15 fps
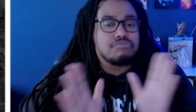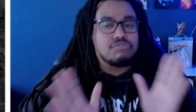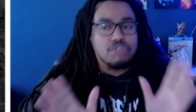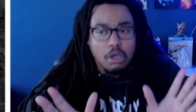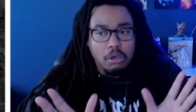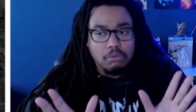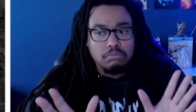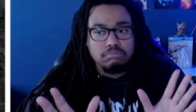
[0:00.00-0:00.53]

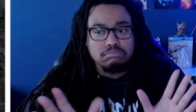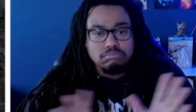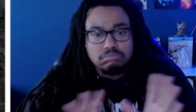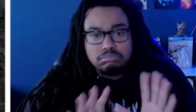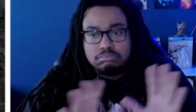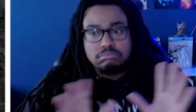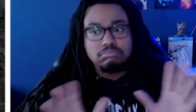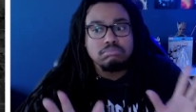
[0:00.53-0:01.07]
So
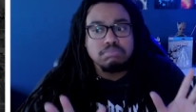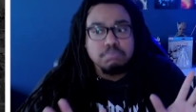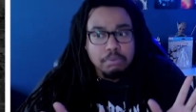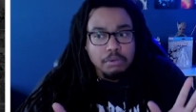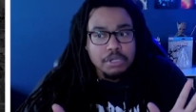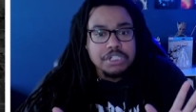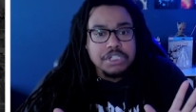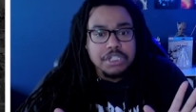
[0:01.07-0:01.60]

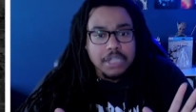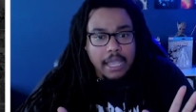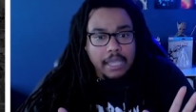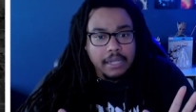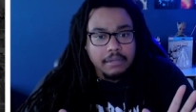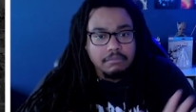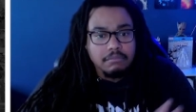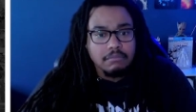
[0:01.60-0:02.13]
appreciate
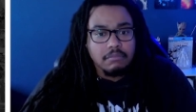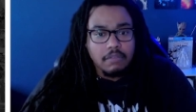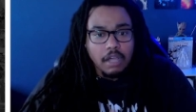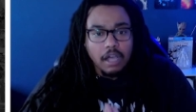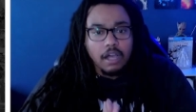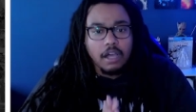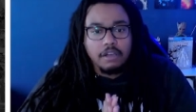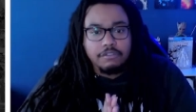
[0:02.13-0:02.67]
it
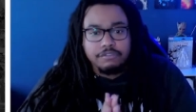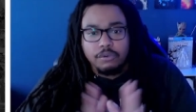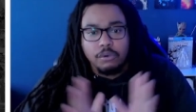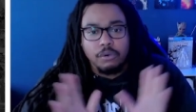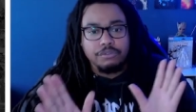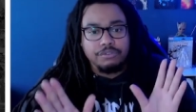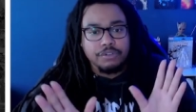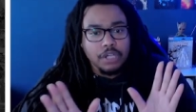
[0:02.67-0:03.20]

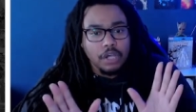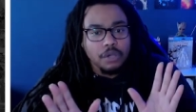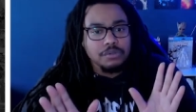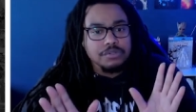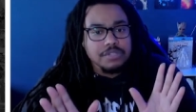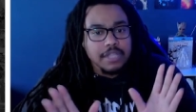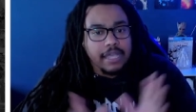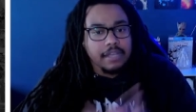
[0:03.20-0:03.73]
for
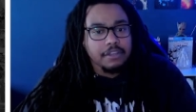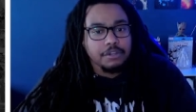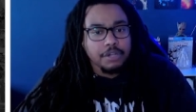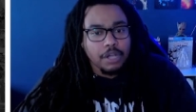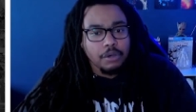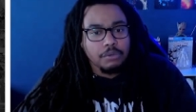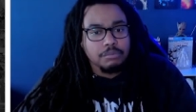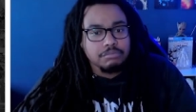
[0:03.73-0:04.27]
those that, you
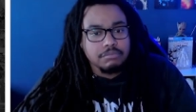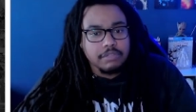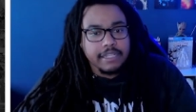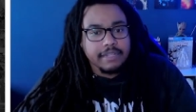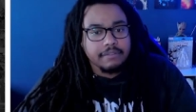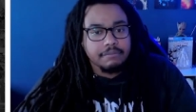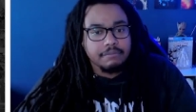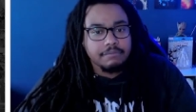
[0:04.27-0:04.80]
know,
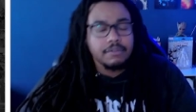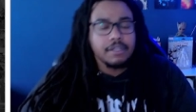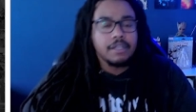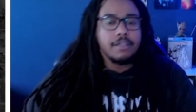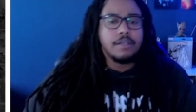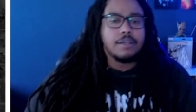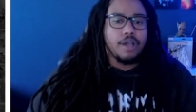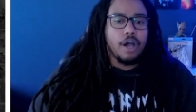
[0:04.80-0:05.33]
didn't
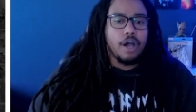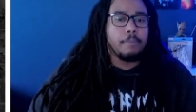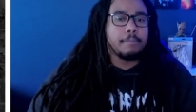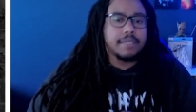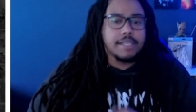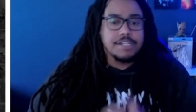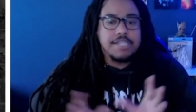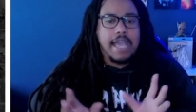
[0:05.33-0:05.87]
called
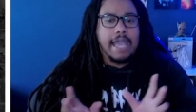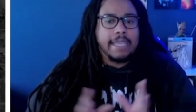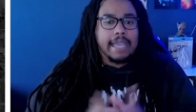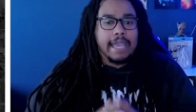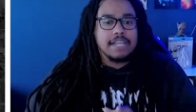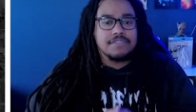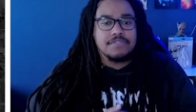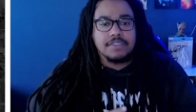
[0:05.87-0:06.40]
me a
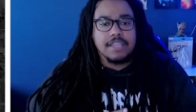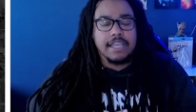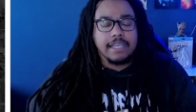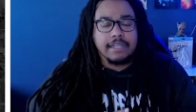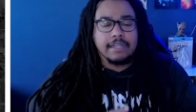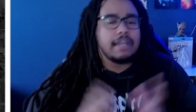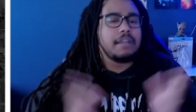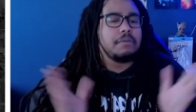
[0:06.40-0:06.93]
jackass for thinking that.